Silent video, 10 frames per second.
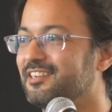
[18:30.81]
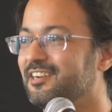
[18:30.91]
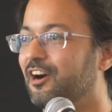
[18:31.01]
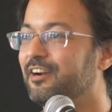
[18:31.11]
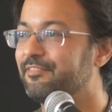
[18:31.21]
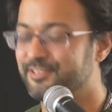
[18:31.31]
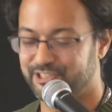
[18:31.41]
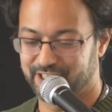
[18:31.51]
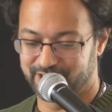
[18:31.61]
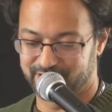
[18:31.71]
Our
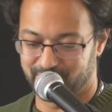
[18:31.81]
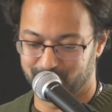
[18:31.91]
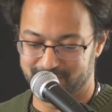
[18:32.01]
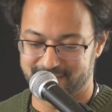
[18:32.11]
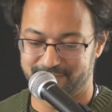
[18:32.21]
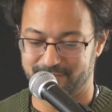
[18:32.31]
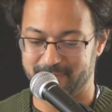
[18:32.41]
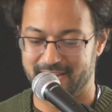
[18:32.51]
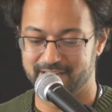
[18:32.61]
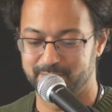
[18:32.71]
infrastructure is all rented from
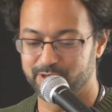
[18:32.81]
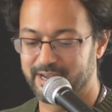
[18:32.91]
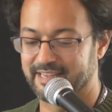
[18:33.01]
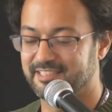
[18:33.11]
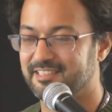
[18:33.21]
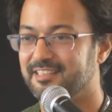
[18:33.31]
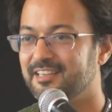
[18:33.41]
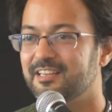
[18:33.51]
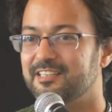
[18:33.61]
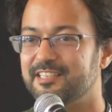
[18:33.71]
AWS.
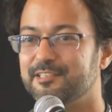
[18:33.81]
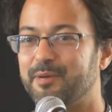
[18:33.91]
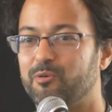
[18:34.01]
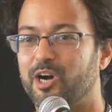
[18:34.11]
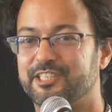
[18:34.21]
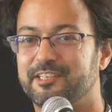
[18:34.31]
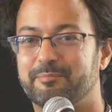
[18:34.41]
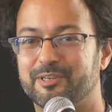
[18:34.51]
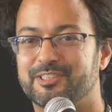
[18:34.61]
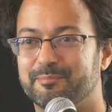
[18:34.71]
This is my Washington
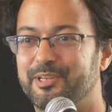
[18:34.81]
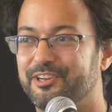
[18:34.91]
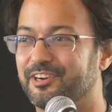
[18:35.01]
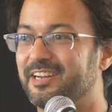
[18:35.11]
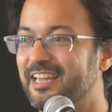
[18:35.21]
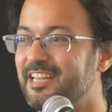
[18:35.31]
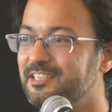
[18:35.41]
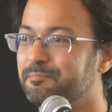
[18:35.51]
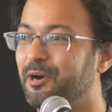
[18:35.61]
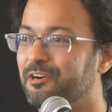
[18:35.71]
Post computer. It
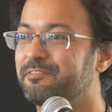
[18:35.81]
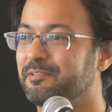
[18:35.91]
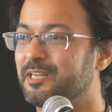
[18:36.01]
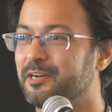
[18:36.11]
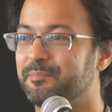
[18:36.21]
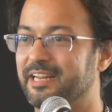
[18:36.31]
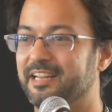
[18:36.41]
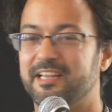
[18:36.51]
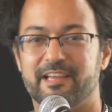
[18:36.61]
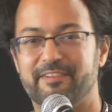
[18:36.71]
is borrowed from the company.
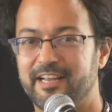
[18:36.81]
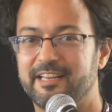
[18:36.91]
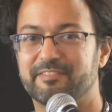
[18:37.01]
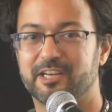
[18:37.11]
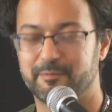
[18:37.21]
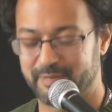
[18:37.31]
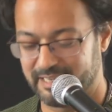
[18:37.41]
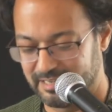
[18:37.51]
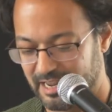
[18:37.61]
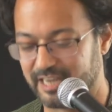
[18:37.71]
If I leave the
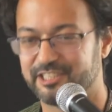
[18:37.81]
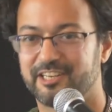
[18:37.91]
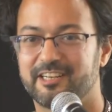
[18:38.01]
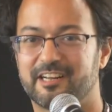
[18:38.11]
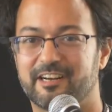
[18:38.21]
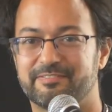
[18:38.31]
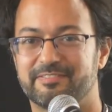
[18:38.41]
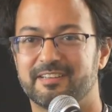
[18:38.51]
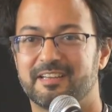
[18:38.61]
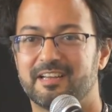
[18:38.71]
company, I shut it off,
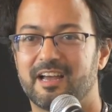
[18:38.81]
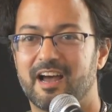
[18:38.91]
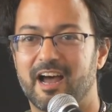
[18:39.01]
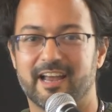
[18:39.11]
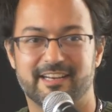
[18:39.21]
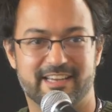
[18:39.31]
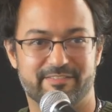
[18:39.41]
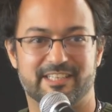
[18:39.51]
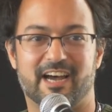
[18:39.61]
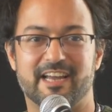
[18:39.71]
I
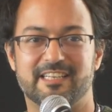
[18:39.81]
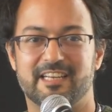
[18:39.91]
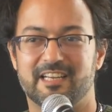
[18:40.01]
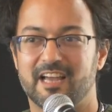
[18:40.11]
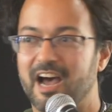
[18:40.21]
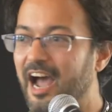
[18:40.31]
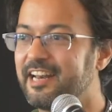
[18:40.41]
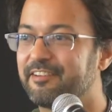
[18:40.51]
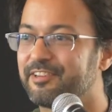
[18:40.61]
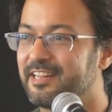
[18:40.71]
give it to IT, I
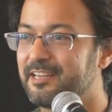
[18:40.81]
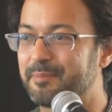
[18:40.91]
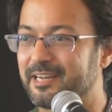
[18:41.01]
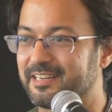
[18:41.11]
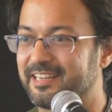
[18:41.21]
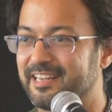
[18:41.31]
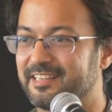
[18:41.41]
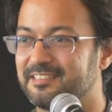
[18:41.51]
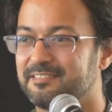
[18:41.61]
never think about it again.